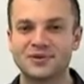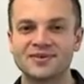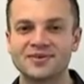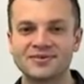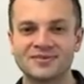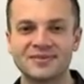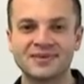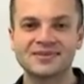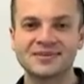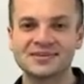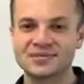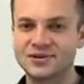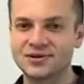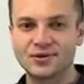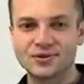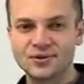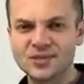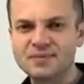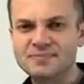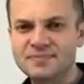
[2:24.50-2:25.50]
or anything like this.
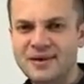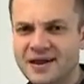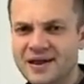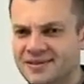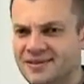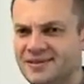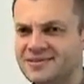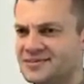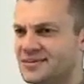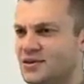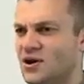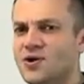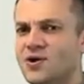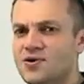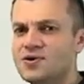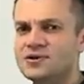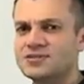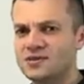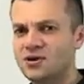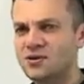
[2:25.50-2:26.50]
Lead magnets and
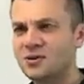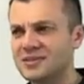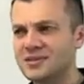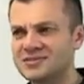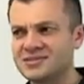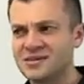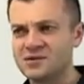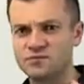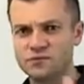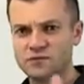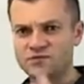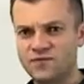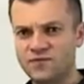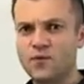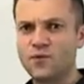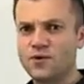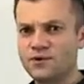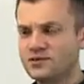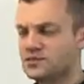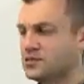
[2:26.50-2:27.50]
hooks and all that stuff was
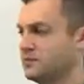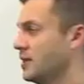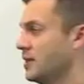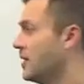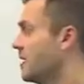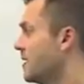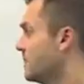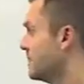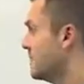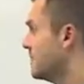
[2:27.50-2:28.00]
foreign to me.